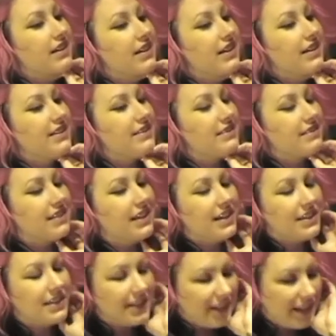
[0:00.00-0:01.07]
he
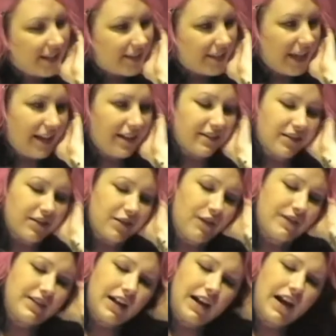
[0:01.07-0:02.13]
said, because
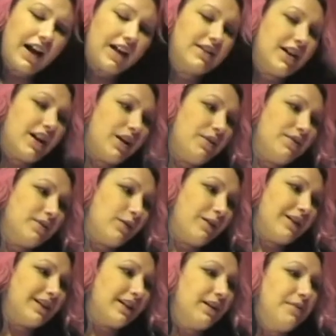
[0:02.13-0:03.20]
obviously I had tattoos
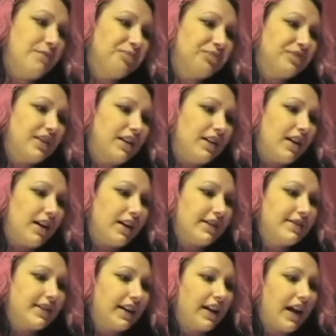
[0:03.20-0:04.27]
already, and
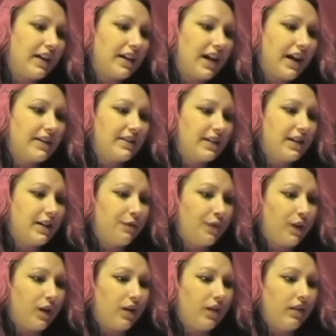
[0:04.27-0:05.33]
he said he'd had an idea
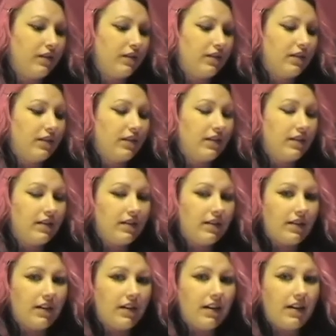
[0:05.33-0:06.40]
for
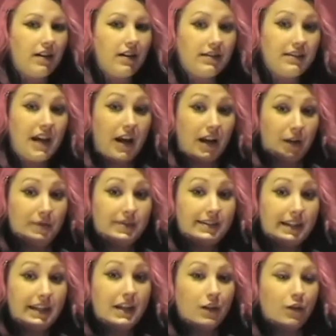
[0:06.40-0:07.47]
a tattoo
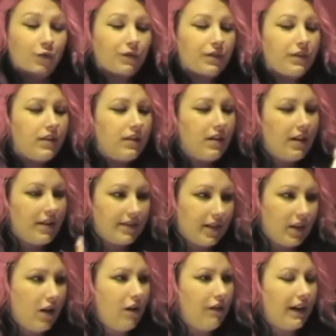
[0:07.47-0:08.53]
sleeve. I
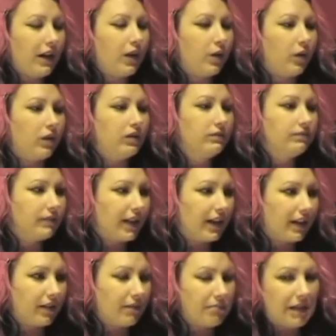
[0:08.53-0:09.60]
was like, all right, cool.
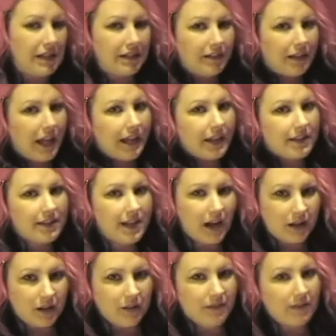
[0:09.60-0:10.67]
And me liking
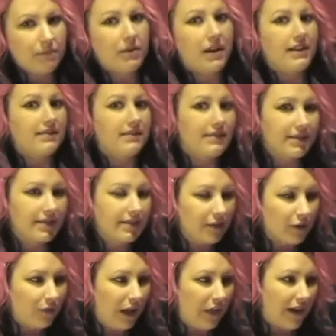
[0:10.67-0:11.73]
tattoos and piercings and
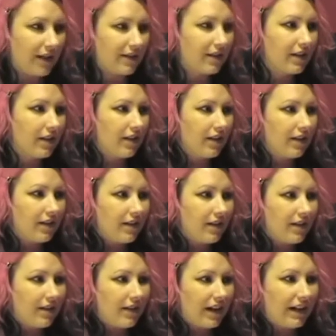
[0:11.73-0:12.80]
stuff like that,
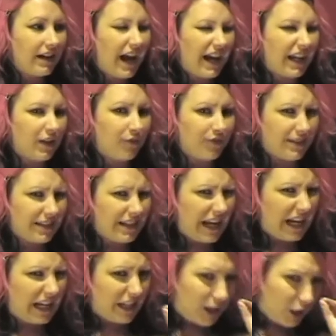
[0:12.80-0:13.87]
I kind of
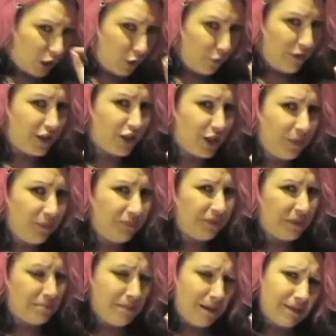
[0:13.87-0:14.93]
slightly encouraged
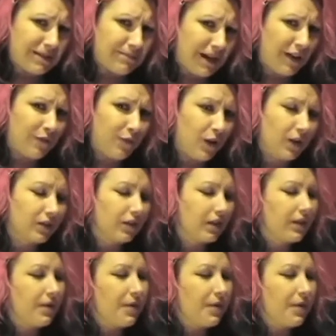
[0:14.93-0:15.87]
him. Maybe it's my fault.